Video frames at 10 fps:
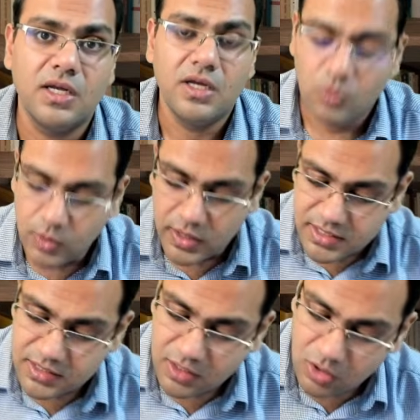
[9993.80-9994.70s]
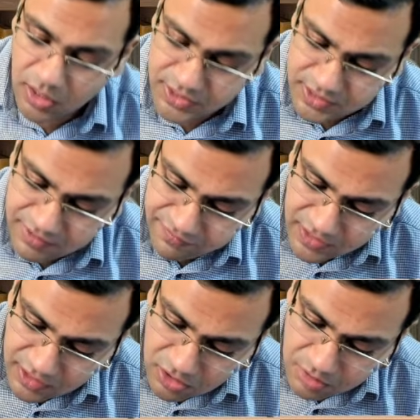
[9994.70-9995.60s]
What is the cost? If I
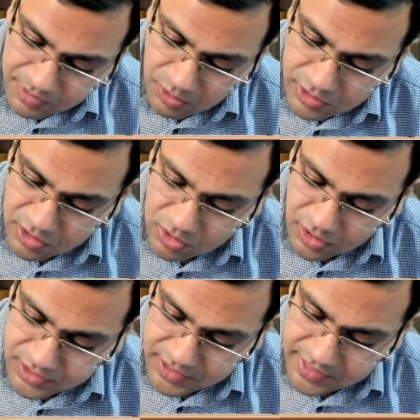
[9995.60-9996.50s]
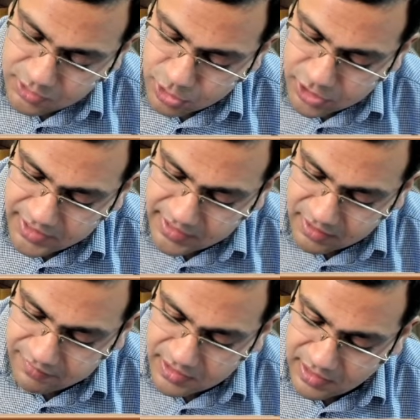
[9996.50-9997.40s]
talk about the cost associated
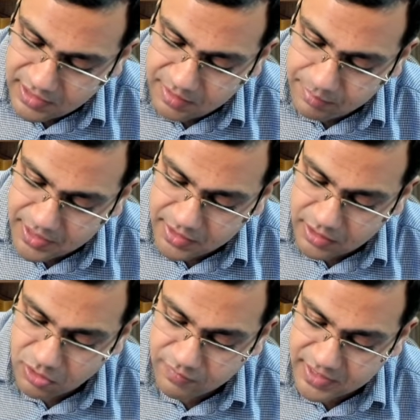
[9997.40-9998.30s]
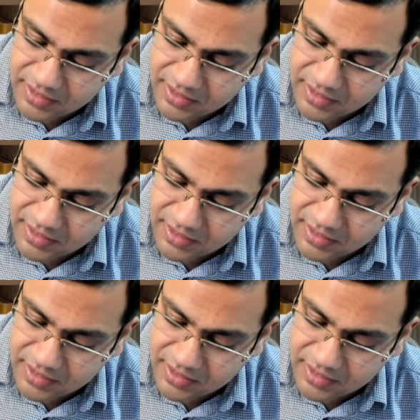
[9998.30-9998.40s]
with the labor turnover,